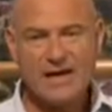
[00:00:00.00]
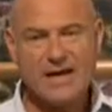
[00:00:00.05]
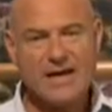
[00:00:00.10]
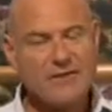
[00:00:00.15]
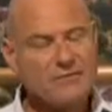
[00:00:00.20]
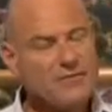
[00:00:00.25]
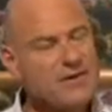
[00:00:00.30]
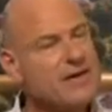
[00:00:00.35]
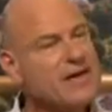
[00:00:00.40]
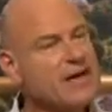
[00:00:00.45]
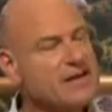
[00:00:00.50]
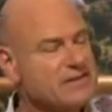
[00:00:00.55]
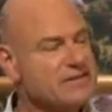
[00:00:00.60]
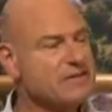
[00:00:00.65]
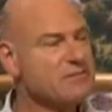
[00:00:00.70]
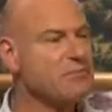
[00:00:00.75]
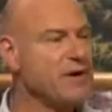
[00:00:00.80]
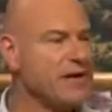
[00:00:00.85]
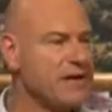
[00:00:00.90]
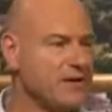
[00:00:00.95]
If he gets
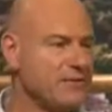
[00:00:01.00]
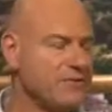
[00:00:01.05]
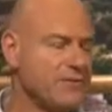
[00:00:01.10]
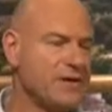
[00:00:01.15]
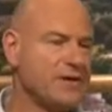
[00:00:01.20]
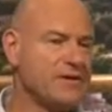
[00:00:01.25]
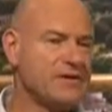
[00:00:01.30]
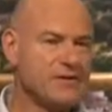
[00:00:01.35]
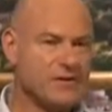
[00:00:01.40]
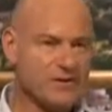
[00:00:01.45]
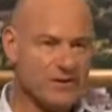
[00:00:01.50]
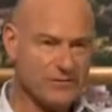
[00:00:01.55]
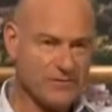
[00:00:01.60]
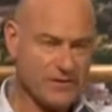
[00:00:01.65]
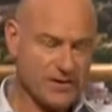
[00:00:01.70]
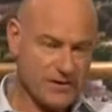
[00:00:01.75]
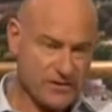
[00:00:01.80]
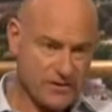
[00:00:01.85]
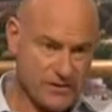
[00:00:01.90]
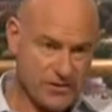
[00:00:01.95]
the benefit of
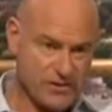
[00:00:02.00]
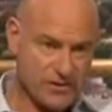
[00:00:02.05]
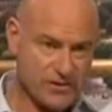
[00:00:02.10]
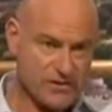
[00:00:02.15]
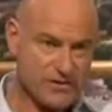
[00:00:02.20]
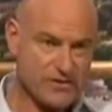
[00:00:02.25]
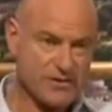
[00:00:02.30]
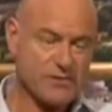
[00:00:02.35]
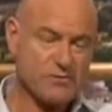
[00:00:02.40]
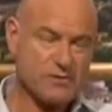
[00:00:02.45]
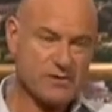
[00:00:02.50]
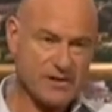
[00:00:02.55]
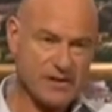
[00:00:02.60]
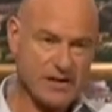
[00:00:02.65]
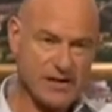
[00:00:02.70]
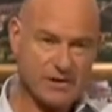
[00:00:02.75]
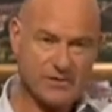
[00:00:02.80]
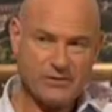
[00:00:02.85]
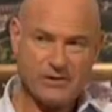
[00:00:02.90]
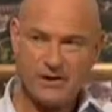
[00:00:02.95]
the conditions he was
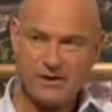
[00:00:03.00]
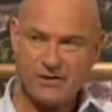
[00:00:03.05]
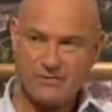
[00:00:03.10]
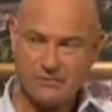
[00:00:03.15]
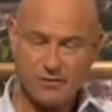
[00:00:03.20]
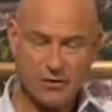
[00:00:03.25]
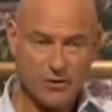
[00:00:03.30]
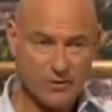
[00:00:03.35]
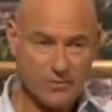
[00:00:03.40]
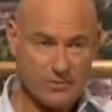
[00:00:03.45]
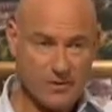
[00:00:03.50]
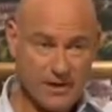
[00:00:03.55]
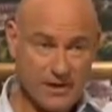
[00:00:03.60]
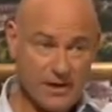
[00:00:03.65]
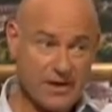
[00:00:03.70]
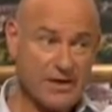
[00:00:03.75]
allowed at Fulham,